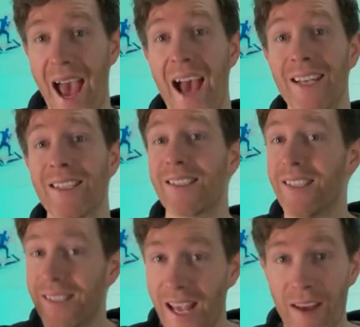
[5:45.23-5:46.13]
And
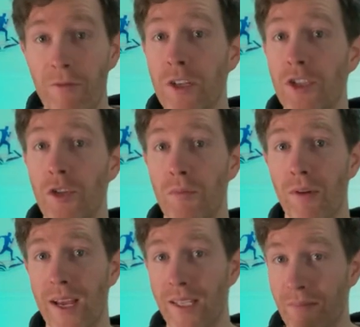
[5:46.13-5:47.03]
since every shoe
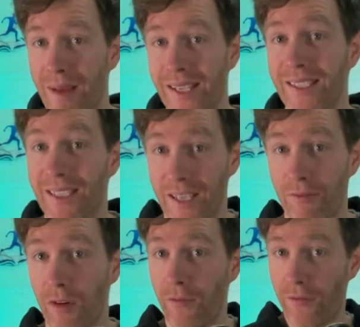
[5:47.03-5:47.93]
brand makes
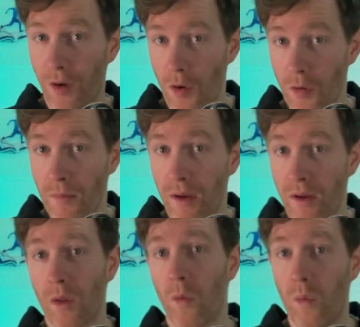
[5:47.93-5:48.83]
different foam,
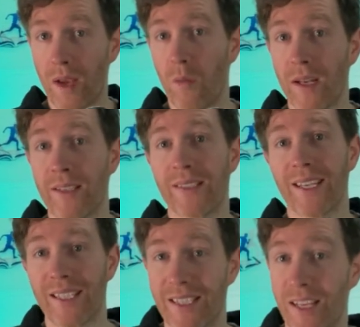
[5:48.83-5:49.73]
we are
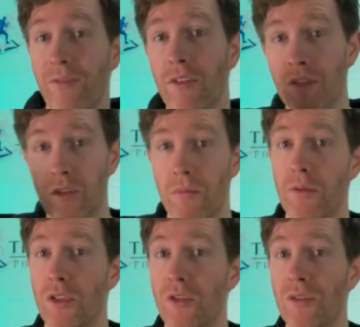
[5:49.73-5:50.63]
witnessing different
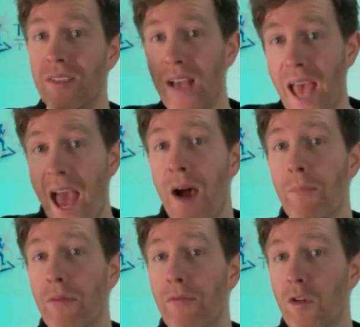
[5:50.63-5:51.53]
super shoes
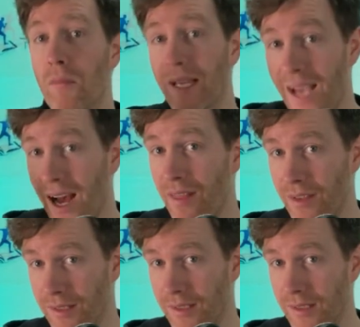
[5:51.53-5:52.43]
outperforming
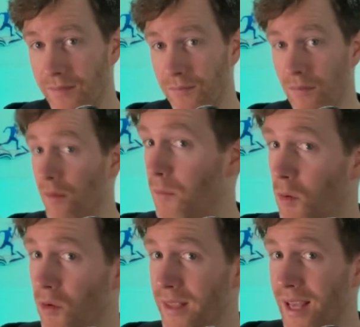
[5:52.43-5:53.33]
others.
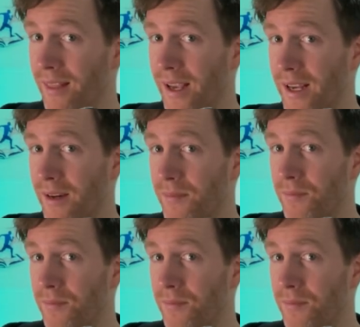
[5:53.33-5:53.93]
More on that later.